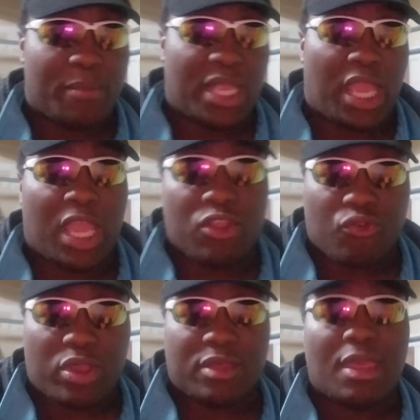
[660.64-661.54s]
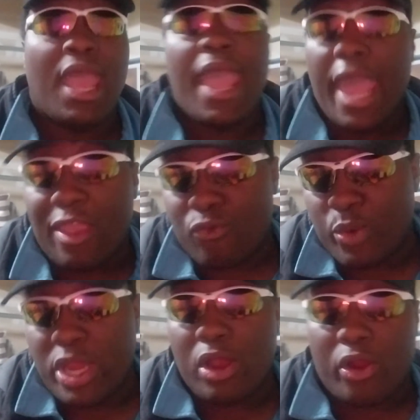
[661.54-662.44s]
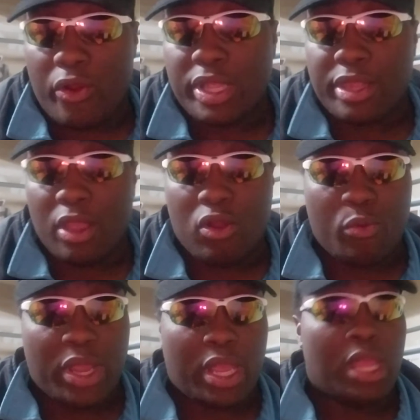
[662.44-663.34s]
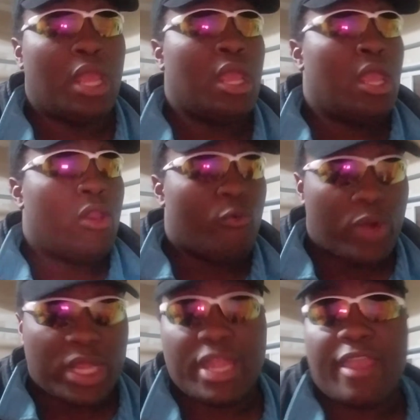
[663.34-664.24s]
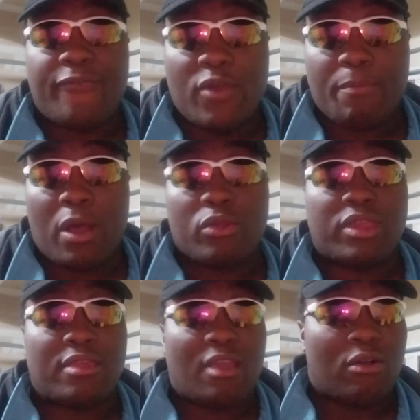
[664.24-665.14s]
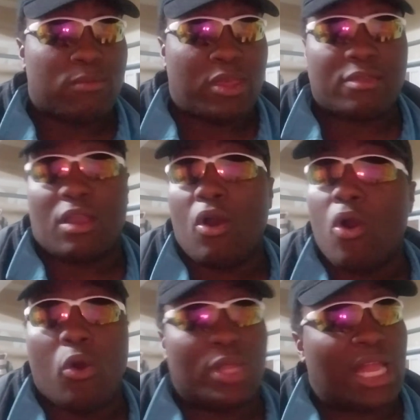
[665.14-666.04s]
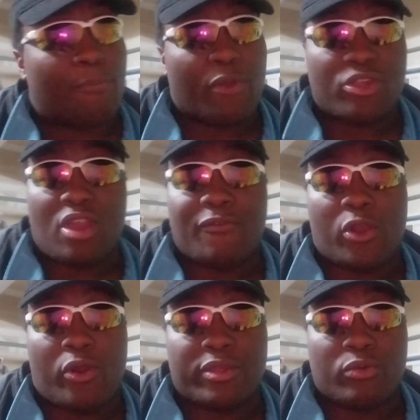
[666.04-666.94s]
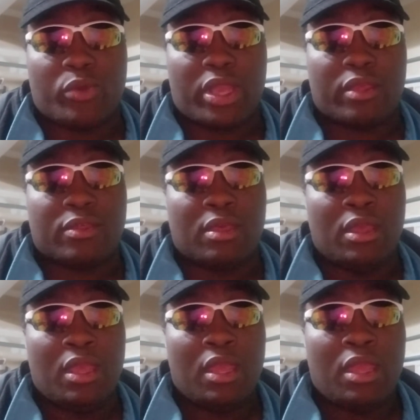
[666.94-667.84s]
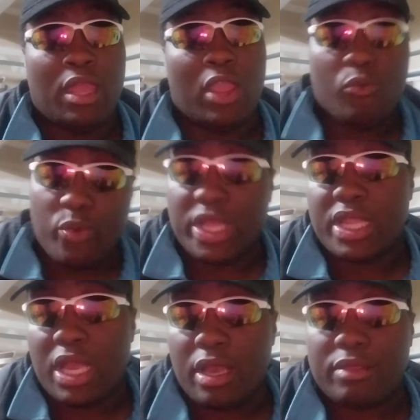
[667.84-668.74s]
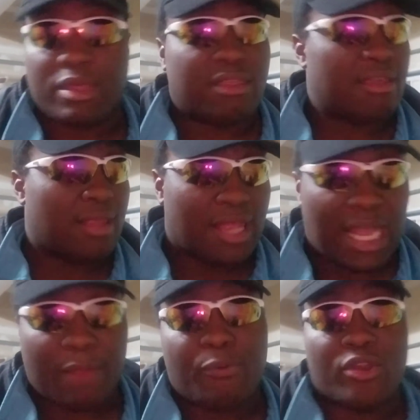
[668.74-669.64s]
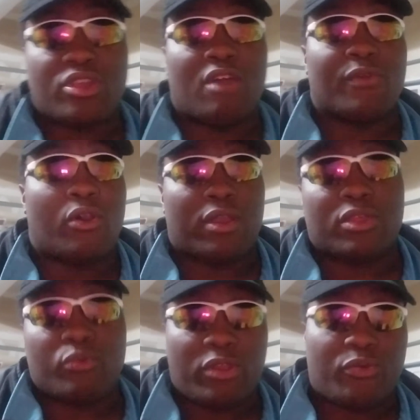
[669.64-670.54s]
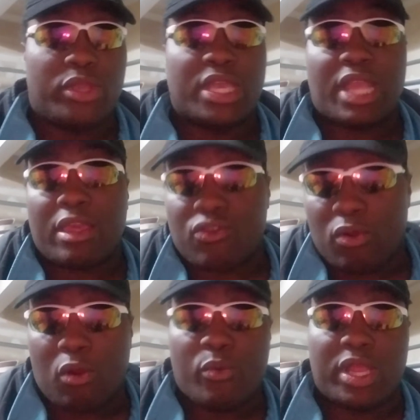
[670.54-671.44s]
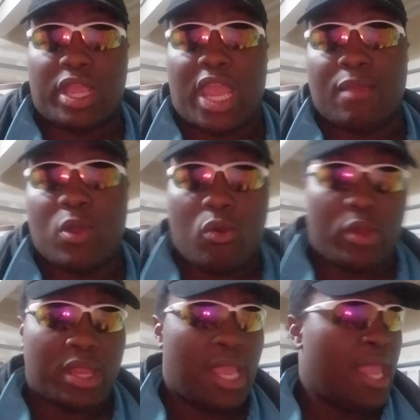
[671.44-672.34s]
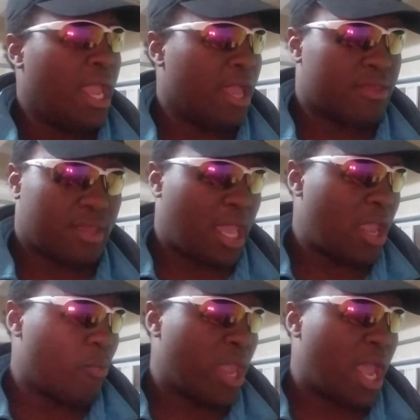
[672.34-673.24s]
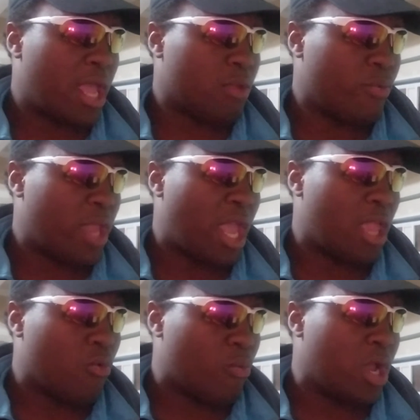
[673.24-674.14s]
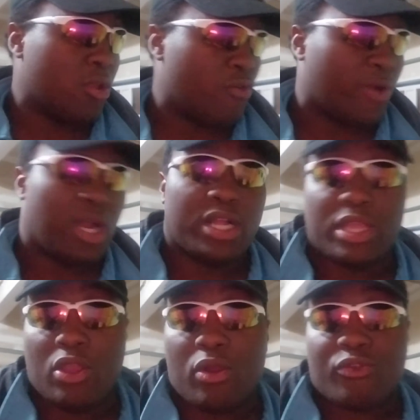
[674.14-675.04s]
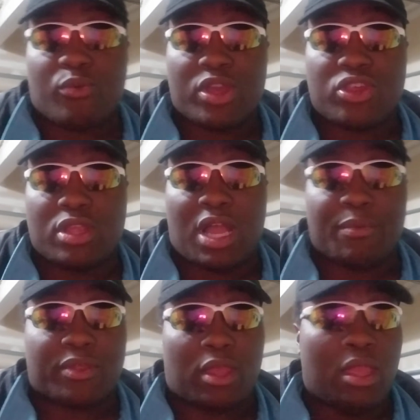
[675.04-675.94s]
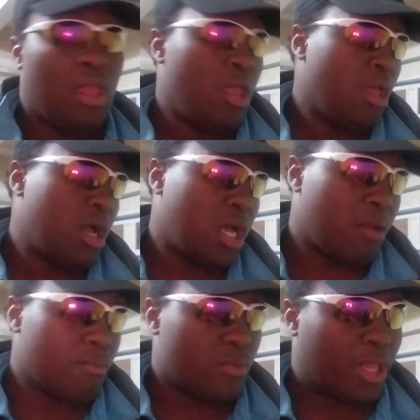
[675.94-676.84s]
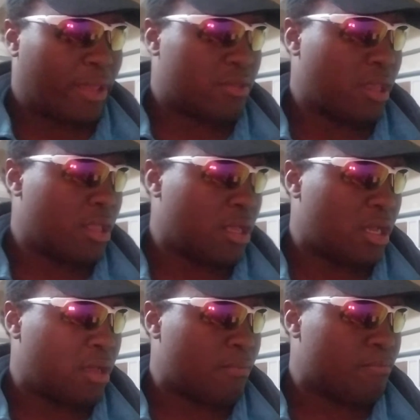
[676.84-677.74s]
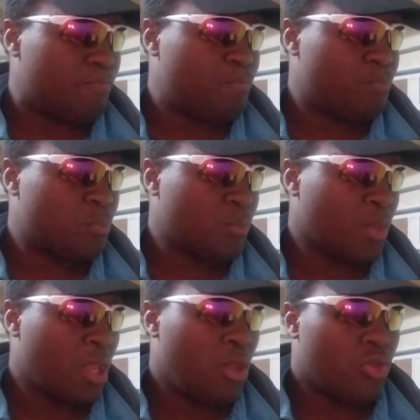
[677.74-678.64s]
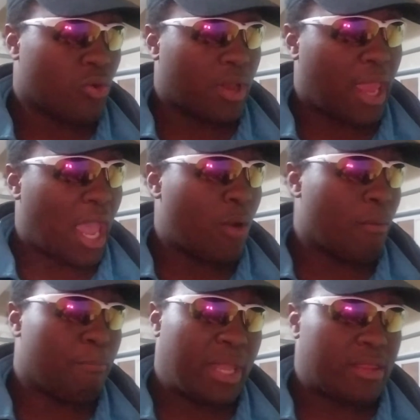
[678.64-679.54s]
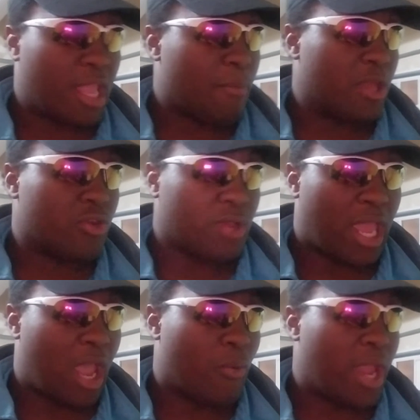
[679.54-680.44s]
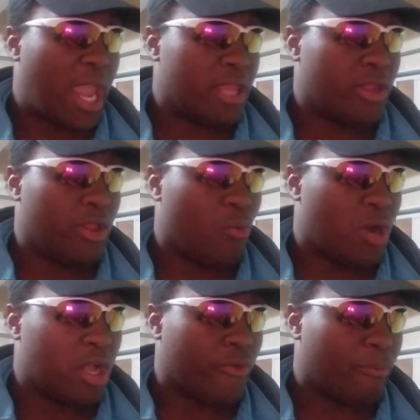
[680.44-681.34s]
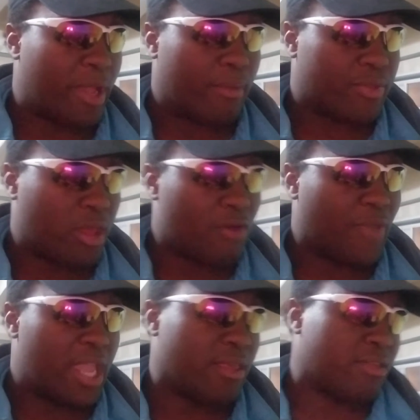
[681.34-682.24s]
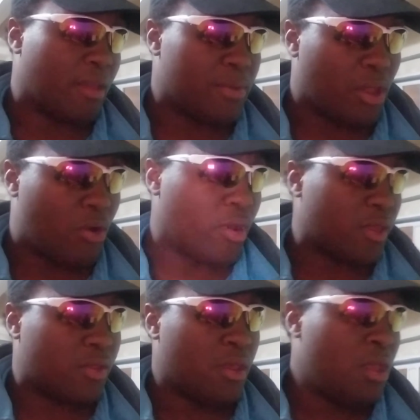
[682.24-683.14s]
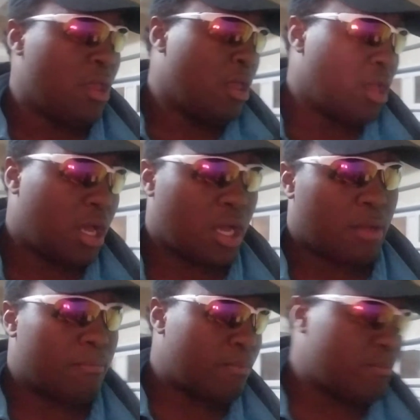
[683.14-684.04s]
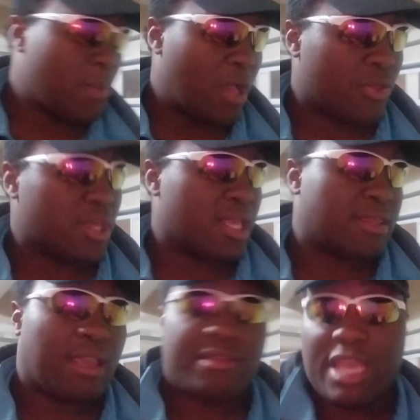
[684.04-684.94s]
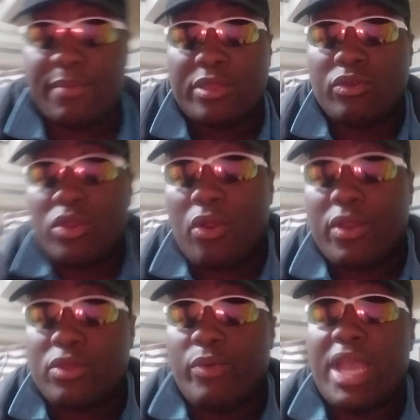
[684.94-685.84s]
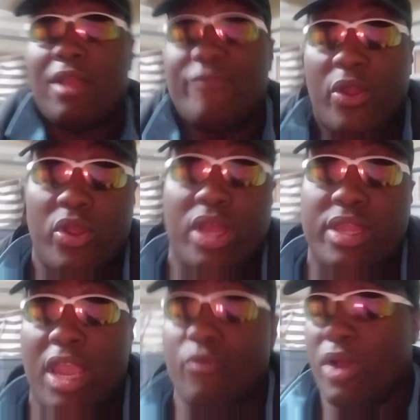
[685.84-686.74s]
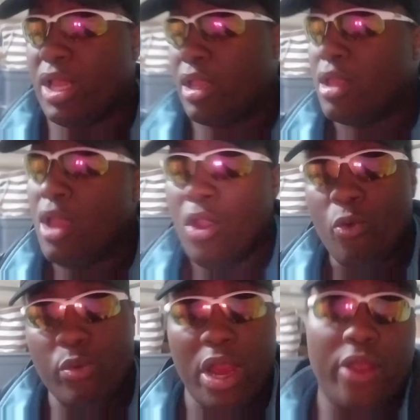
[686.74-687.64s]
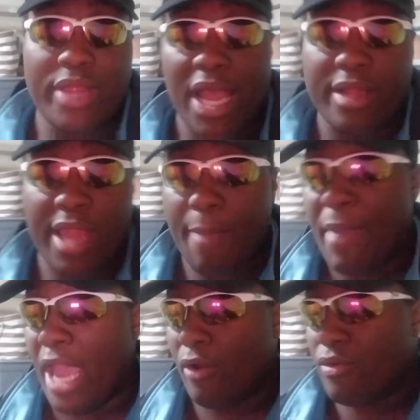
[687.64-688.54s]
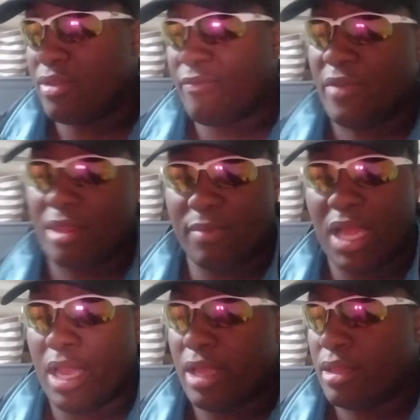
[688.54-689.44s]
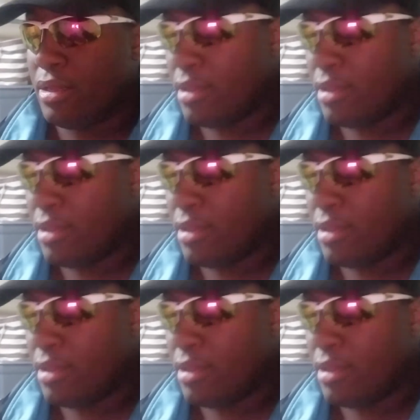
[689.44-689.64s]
many injuries as we are currently dealing with, running that football takes a whole lot of pressure off of Carson Wentz. It really does. It takes a lot of pressure off of Carson Wentz when you get that strong running game going. And today we had well over 100 yards rushing, obviously. Like I said, Jordan Howard, big day by Jordan Howard, had nearly 100 by himself, 87 yards. Miles Sanders had 72 yards. So we had a very good day running, wearing down that Packers defensive line.